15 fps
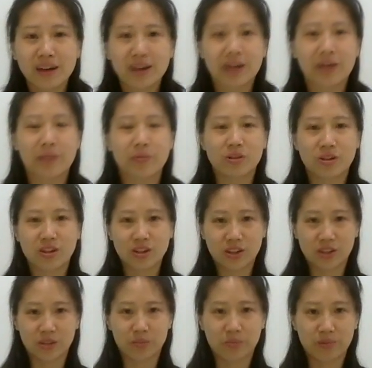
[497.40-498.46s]
You can
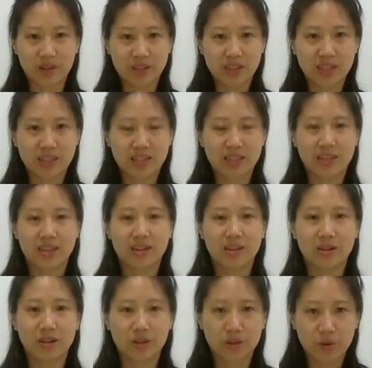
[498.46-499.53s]
just press
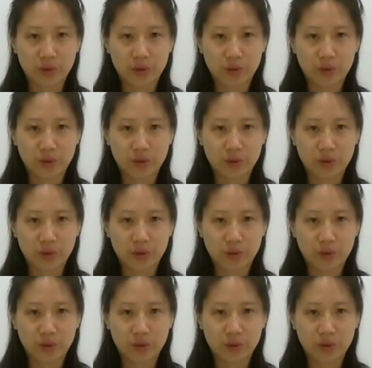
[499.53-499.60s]
it,